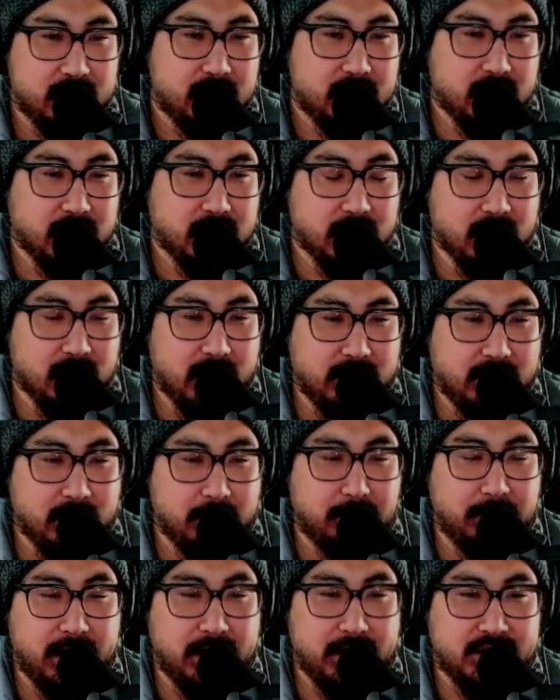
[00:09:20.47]
You know, I
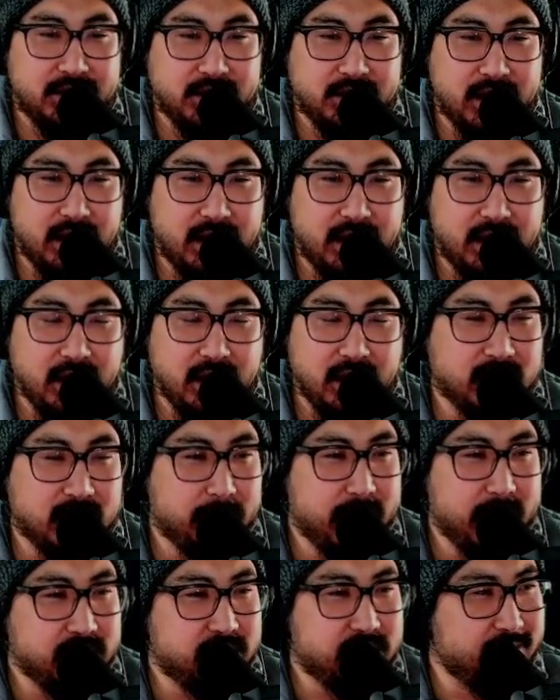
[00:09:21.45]
think that, yeah. isn't that a thing in
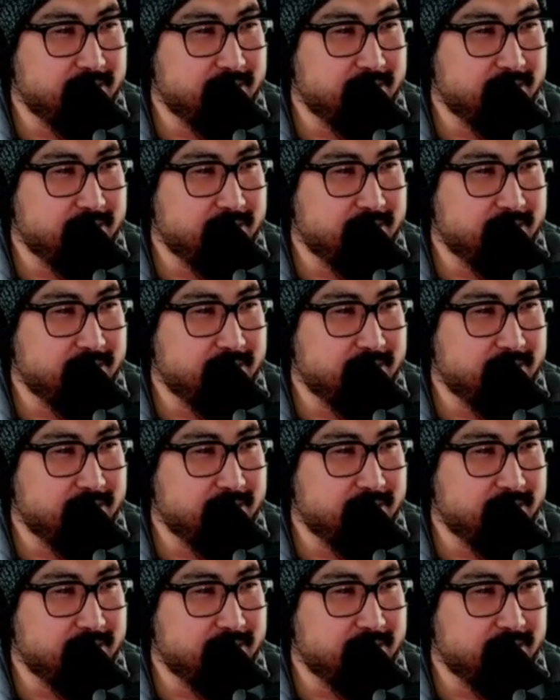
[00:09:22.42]
dementia?